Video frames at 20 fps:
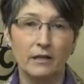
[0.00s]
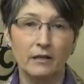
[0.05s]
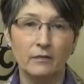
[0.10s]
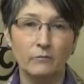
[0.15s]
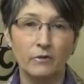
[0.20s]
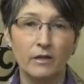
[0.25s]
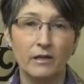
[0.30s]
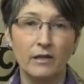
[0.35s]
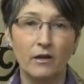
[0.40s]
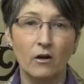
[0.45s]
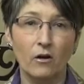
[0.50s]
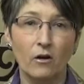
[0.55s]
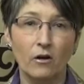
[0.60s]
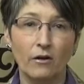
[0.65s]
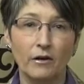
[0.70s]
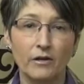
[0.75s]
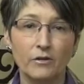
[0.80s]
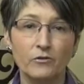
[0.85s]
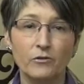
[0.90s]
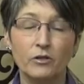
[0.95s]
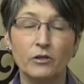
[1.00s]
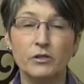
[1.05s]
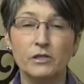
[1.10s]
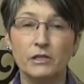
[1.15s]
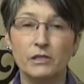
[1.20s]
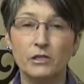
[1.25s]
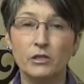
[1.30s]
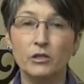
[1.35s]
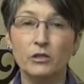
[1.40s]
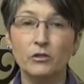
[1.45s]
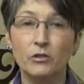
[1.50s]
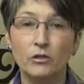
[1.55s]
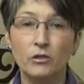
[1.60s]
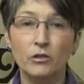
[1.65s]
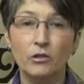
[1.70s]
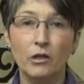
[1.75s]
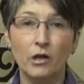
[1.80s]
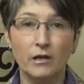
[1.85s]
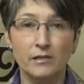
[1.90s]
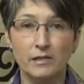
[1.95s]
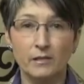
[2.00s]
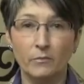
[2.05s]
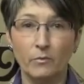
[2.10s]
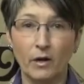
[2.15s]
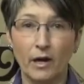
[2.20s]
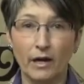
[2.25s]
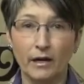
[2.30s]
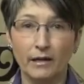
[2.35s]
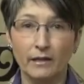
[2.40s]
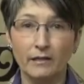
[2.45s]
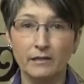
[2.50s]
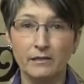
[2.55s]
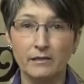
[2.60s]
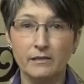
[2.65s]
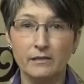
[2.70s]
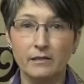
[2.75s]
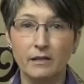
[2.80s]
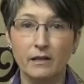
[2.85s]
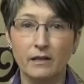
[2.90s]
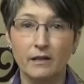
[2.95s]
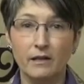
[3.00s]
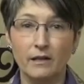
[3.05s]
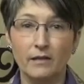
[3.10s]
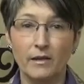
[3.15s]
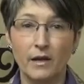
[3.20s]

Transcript: We are introducing two new closet brackets uh,